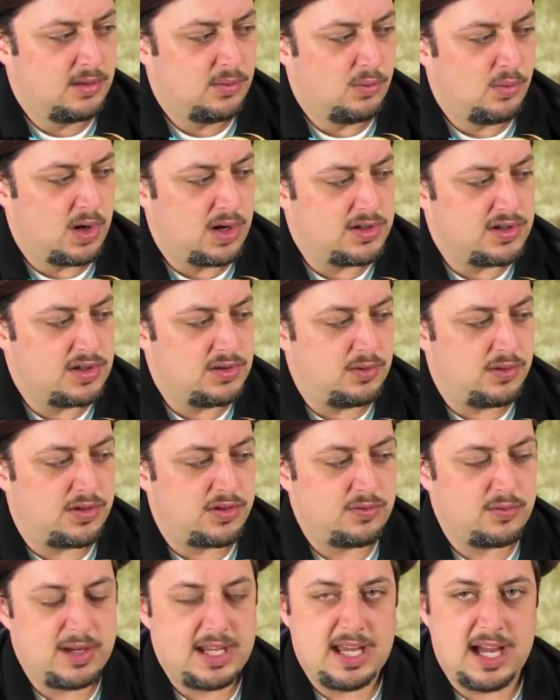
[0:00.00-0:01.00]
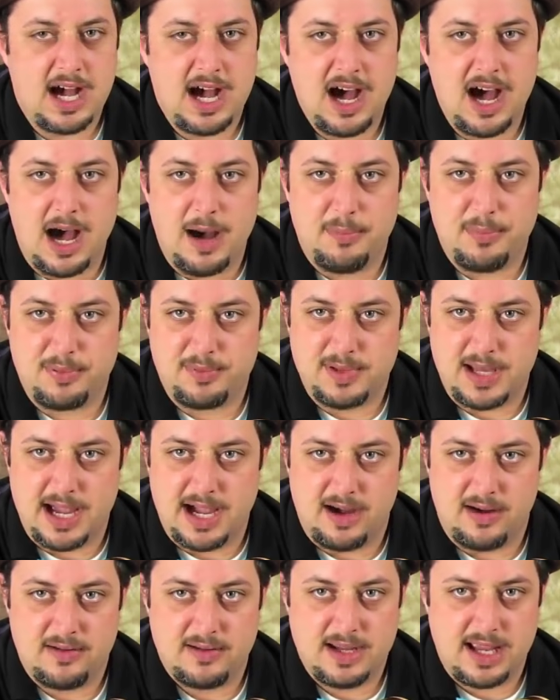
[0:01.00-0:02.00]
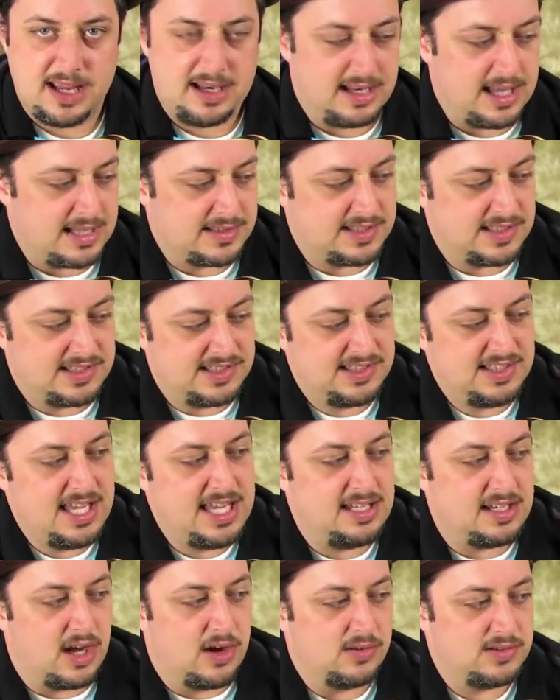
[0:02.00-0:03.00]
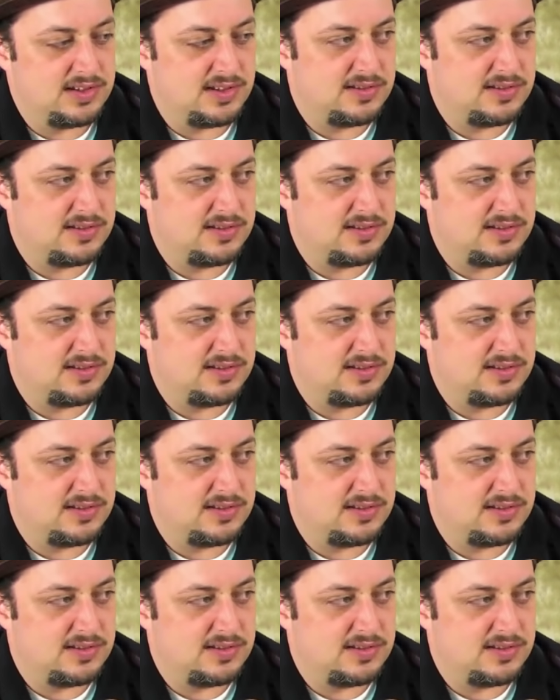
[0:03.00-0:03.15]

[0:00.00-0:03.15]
1, 2, 3 up now, and that's a C note.